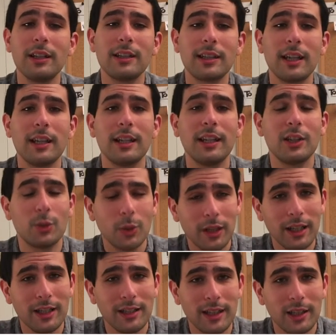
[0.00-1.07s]
said in
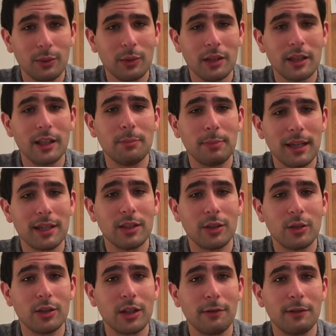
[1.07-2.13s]
2018 was the best
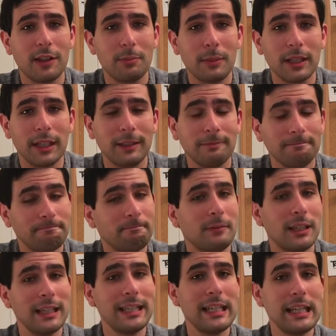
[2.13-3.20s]
use of his money.
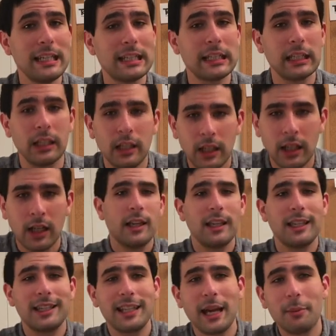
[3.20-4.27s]
Neat.
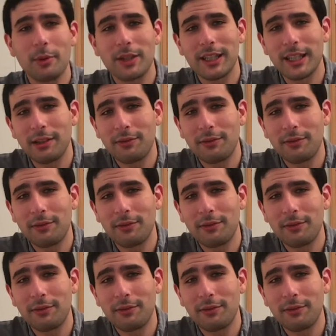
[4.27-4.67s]
He dabbles in